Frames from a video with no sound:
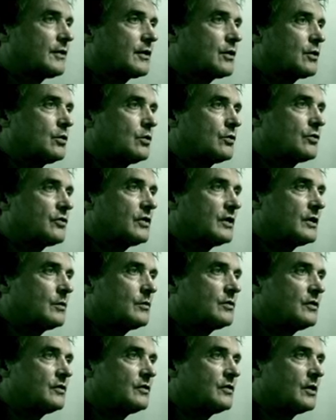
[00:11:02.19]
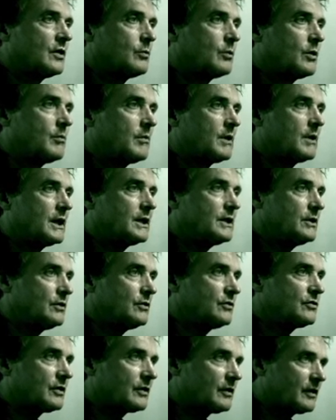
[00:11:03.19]
chord sequences that we might
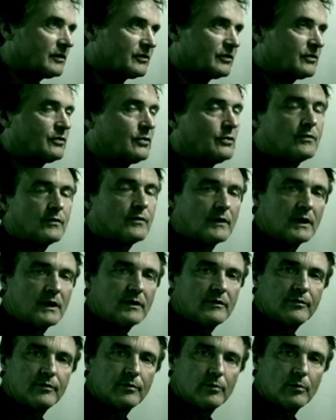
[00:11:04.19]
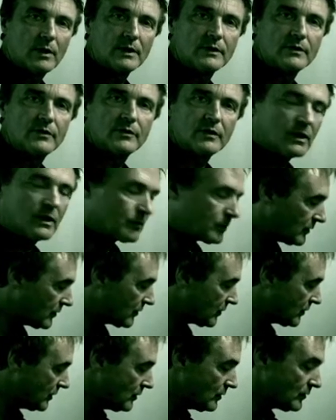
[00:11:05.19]
use. So there's a 2-5-1 sequence
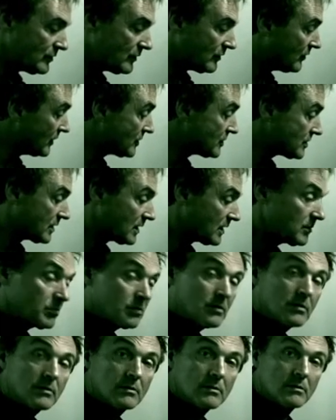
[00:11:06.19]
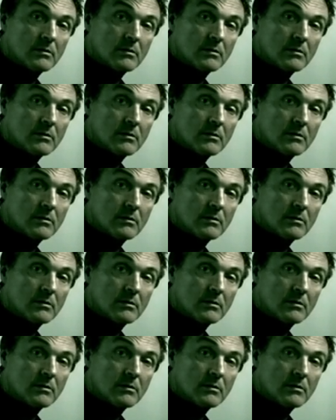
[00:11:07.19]
that uses this shape. We'll